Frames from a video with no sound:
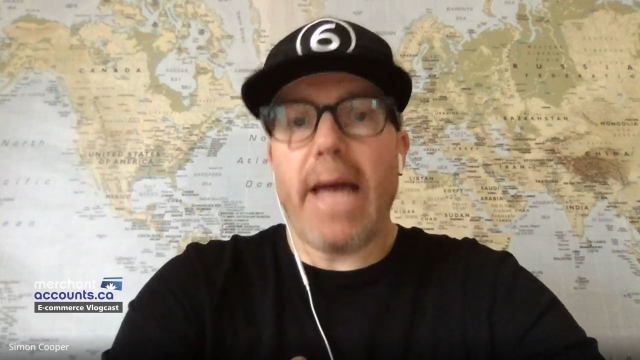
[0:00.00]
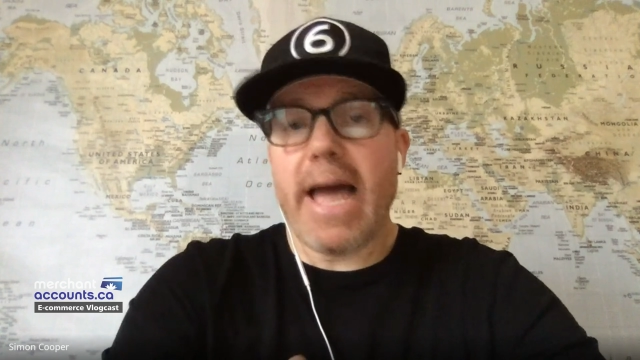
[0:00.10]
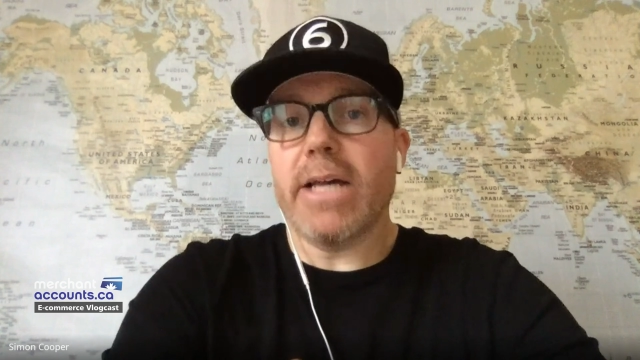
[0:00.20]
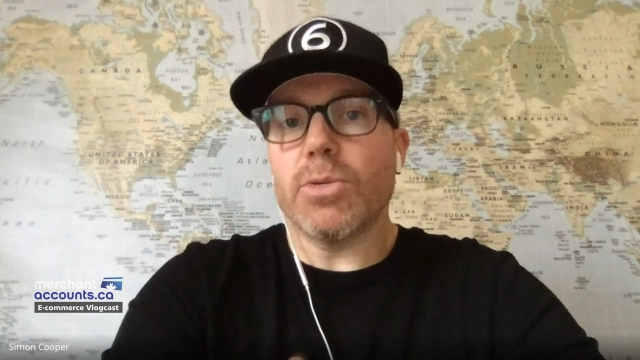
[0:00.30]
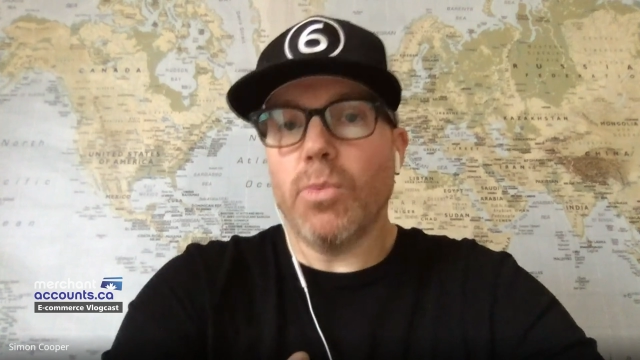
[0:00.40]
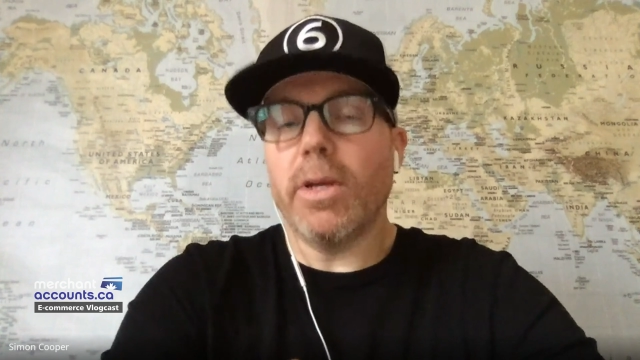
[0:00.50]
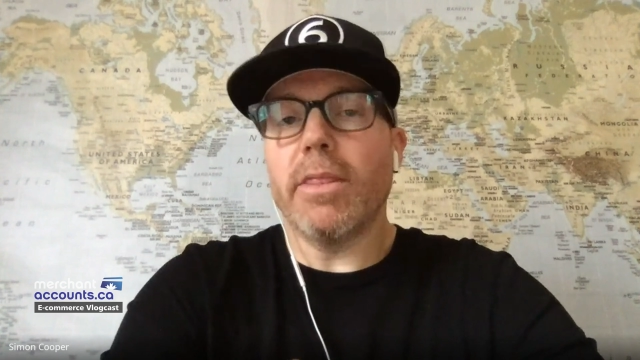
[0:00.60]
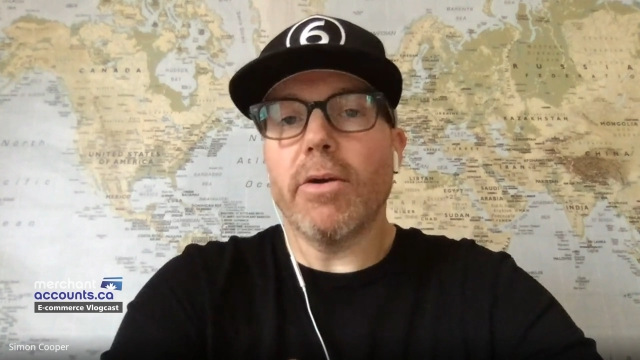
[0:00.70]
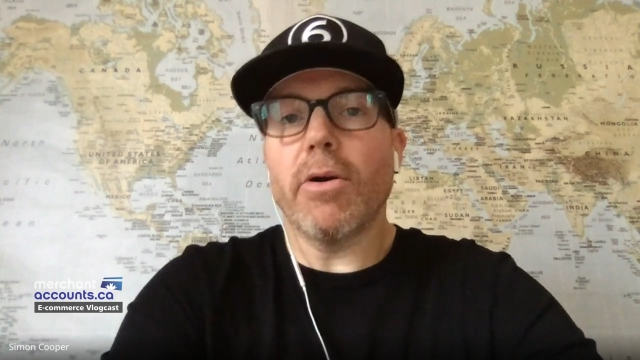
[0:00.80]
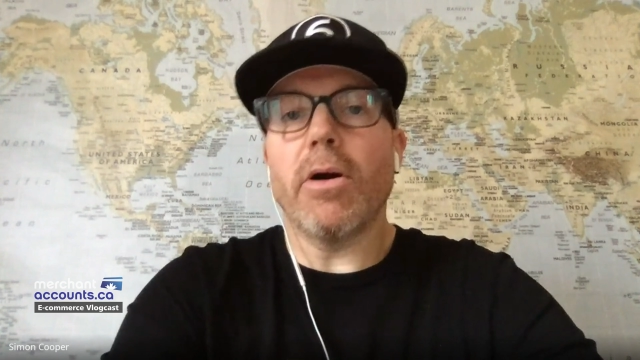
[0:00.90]
has when
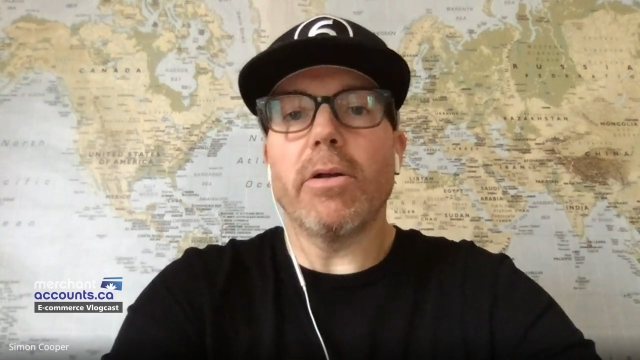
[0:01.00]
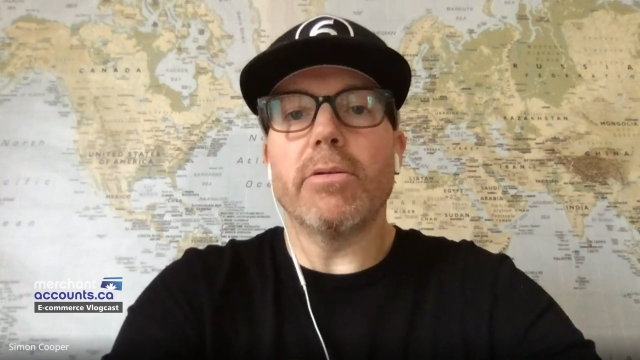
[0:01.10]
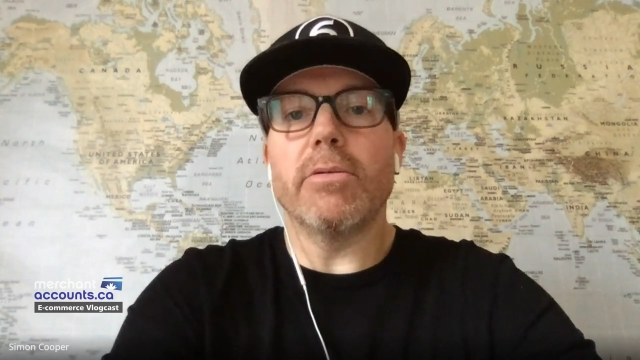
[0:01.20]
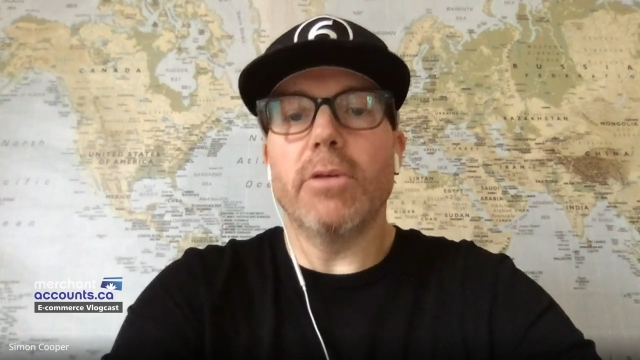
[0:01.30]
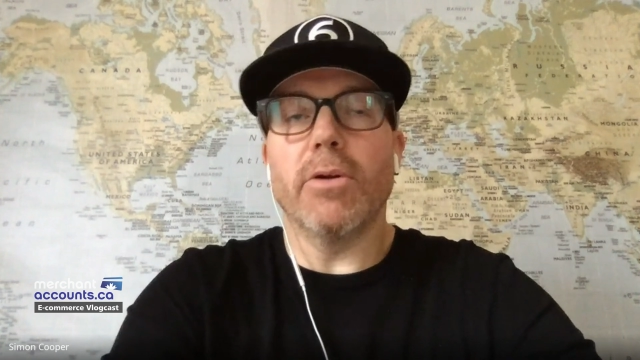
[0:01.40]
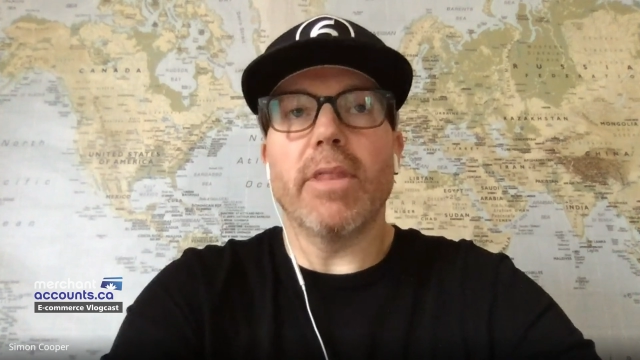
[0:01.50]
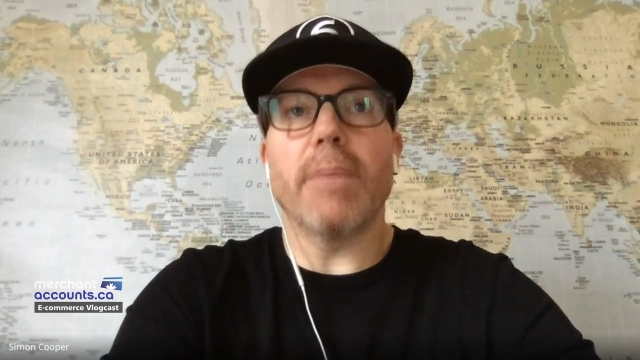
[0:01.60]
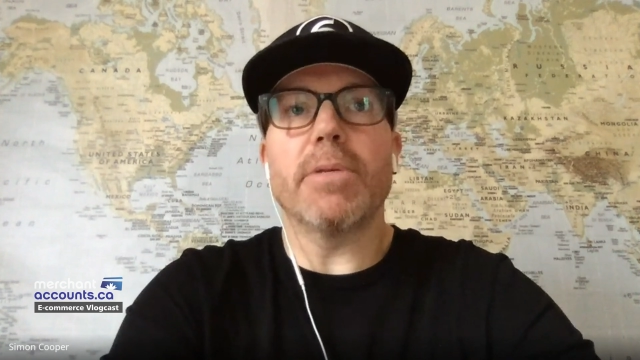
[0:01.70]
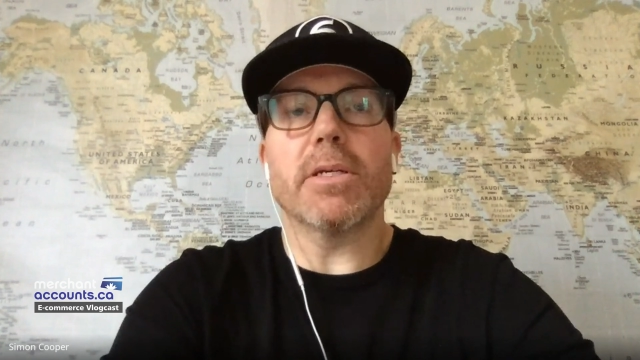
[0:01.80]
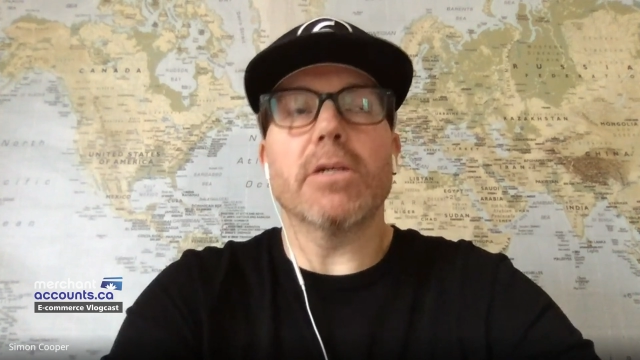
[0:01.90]
they're on,
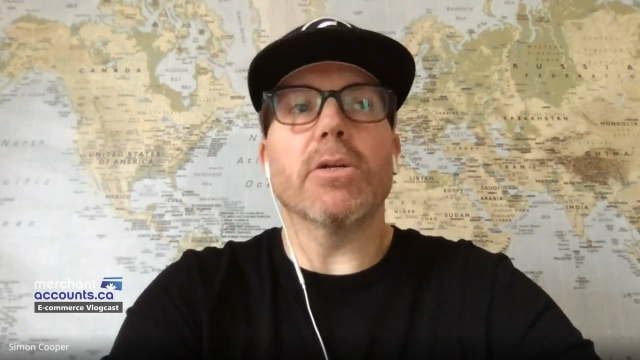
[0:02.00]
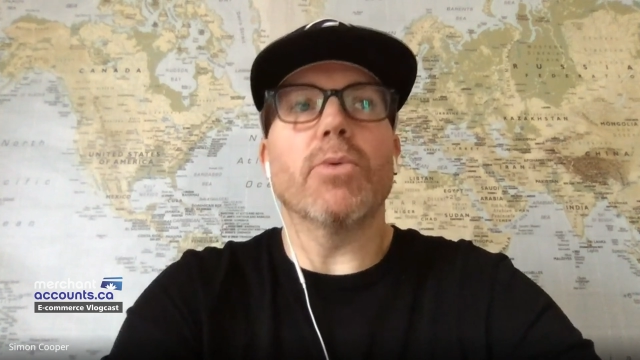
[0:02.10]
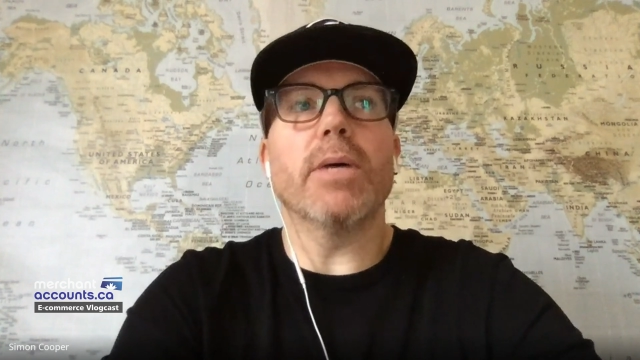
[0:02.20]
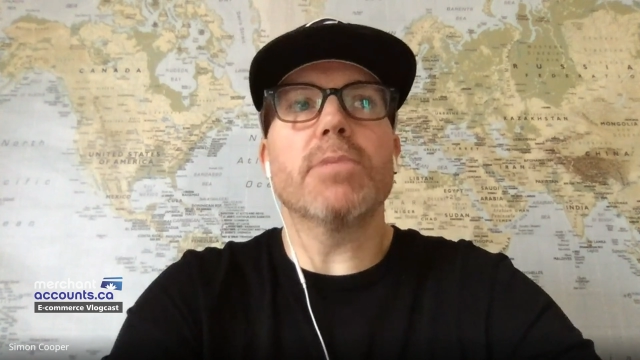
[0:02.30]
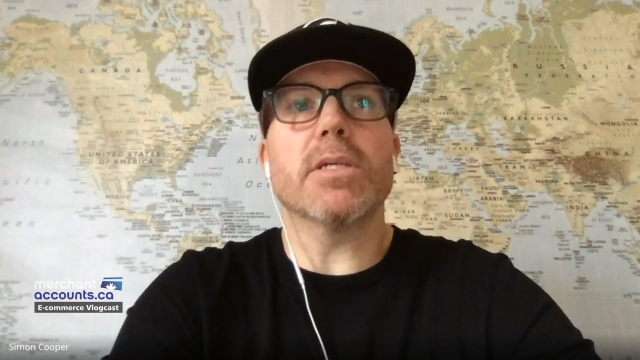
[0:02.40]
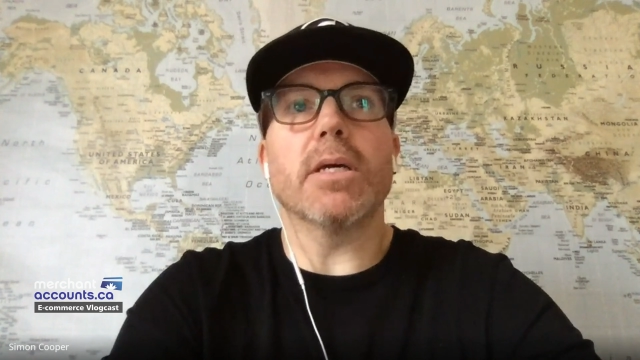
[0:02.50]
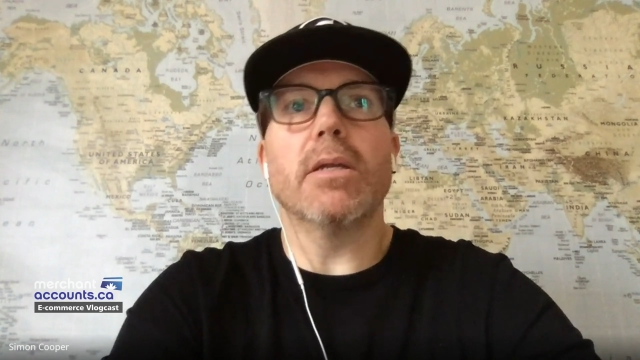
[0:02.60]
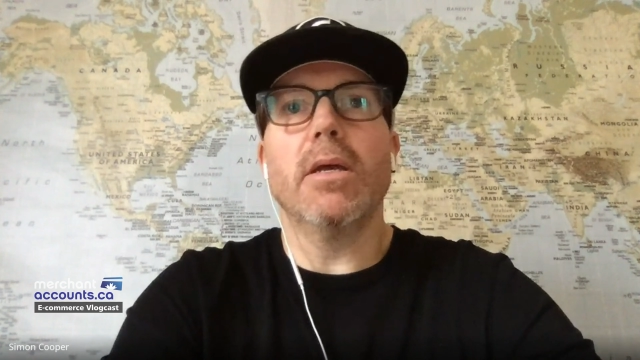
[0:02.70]
that particular website.